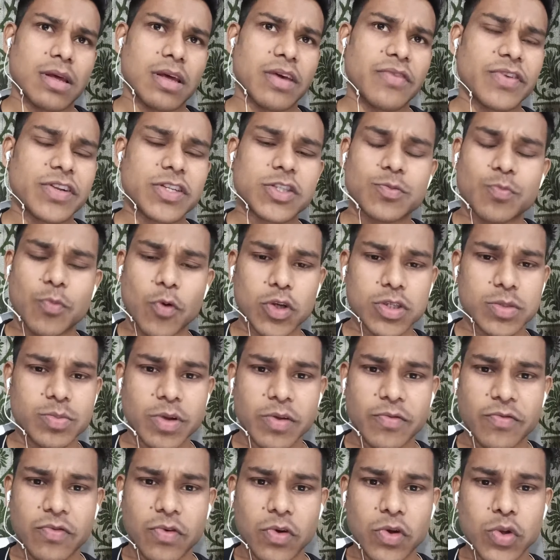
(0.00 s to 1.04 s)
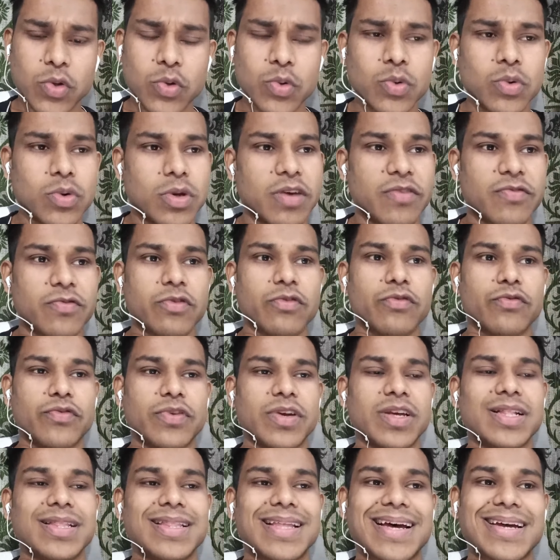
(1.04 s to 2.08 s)
if it's possible for you if you
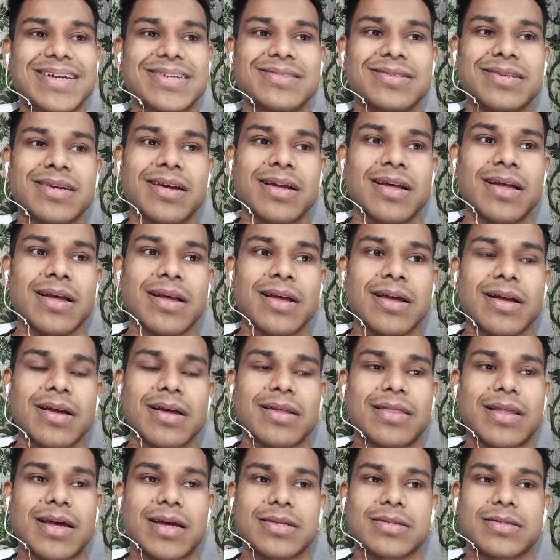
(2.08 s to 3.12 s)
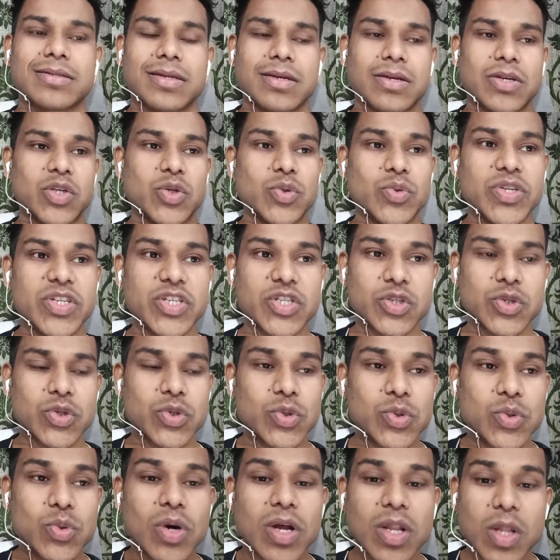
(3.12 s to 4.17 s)
feel that that you need to
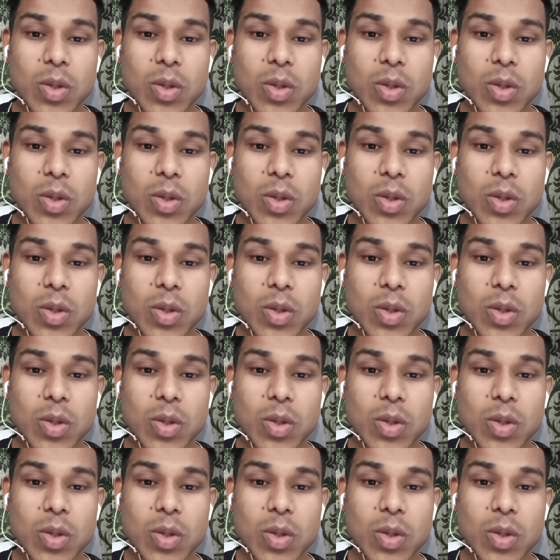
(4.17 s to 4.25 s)
do